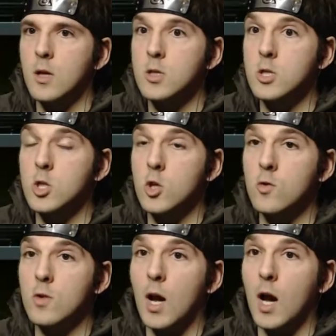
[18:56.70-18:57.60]

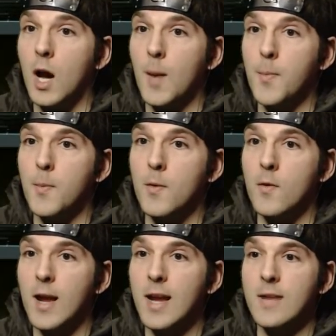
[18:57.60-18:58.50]
Suit up
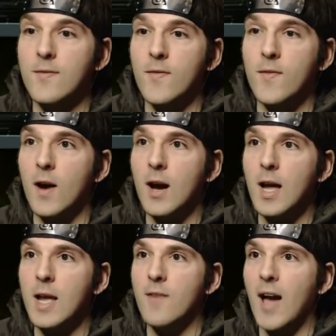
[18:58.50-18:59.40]
grade
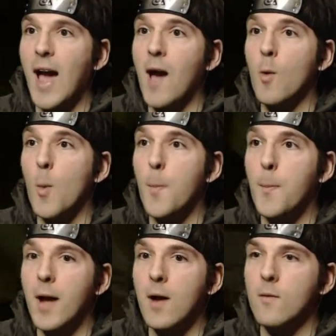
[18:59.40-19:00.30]
5. How
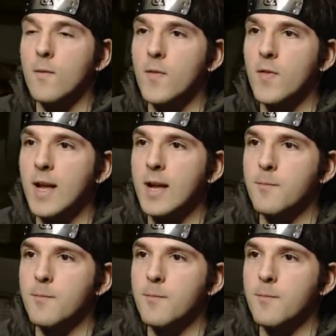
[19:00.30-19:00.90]
about that,